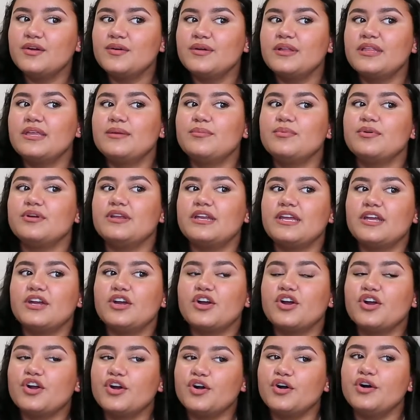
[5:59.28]
really pretty
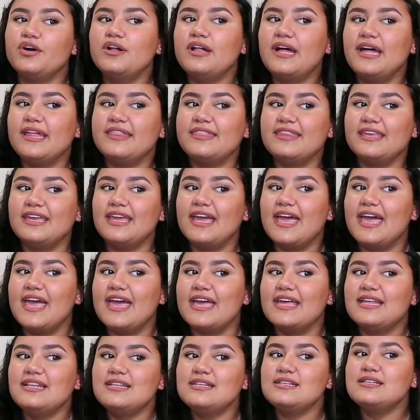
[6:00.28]
curl at the
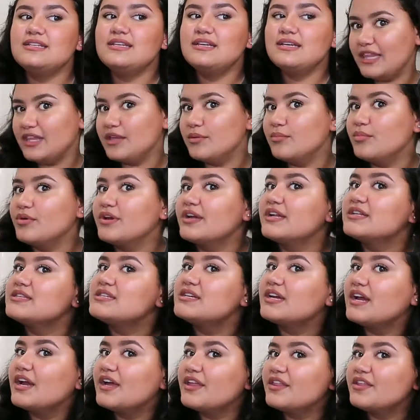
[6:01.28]
end, and then you bring it
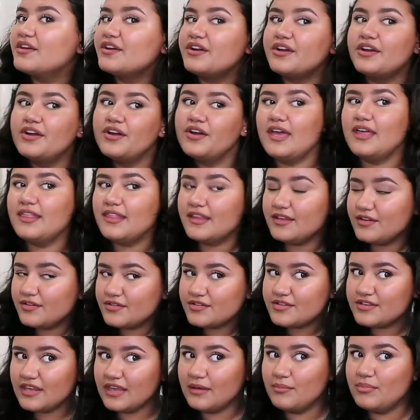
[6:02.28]
together and then you
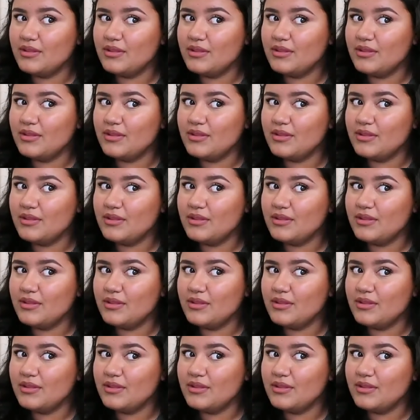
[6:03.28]
just like